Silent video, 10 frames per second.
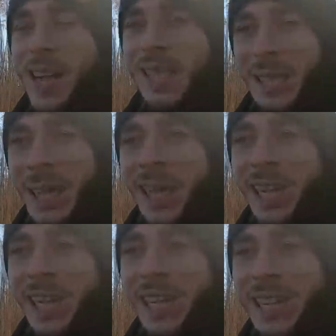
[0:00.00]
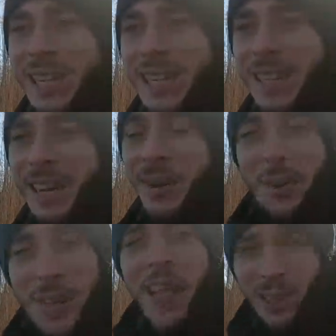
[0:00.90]
until, you know,
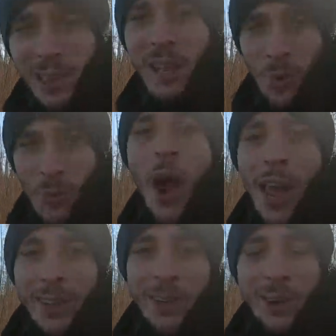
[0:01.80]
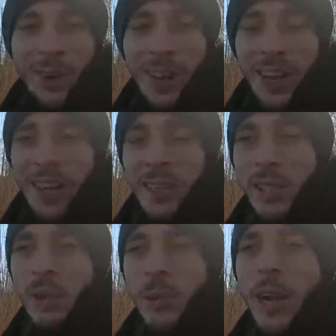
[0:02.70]
a, a while you're uh,
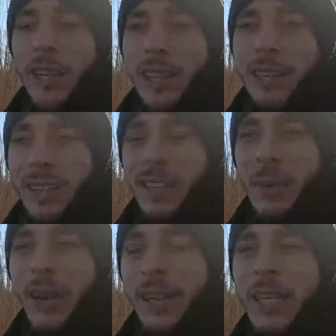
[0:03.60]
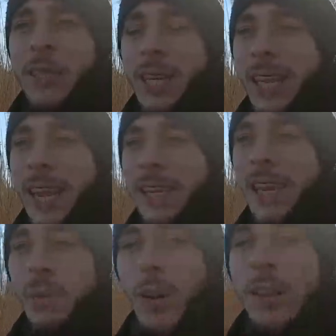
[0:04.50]
until you're a while a while into it. And
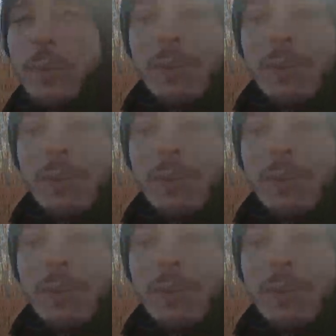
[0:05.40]
and one of the